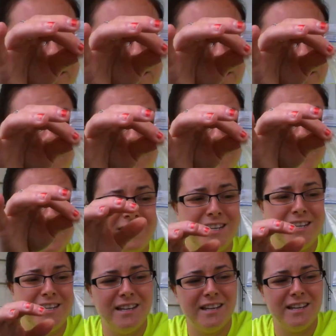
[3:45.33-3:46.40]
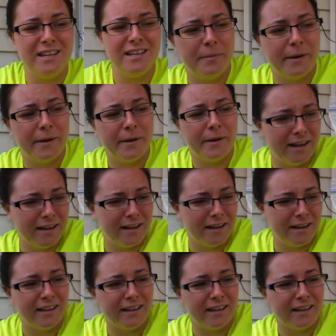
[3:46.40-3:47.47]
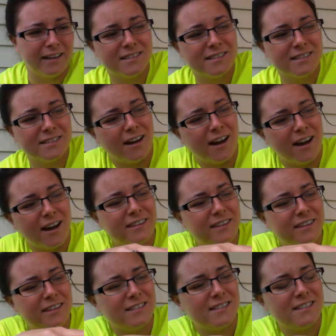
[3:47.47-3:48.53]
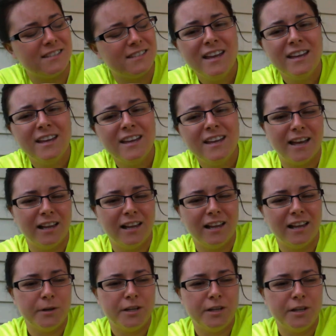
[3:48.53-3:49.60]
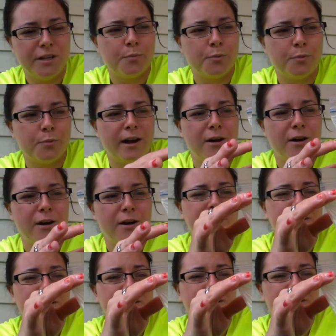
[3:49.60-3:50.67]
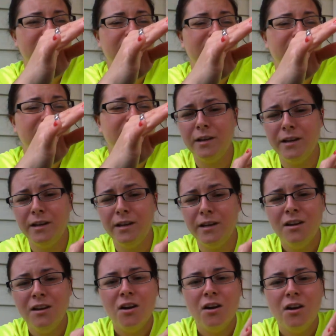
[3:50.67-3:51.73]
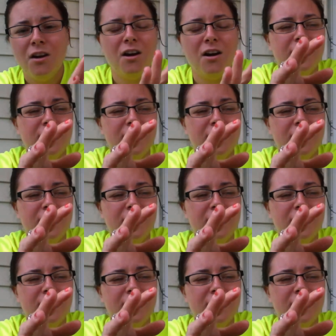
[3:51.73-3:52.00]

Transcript: you can see in the bag it's got this yellowish brown liquid on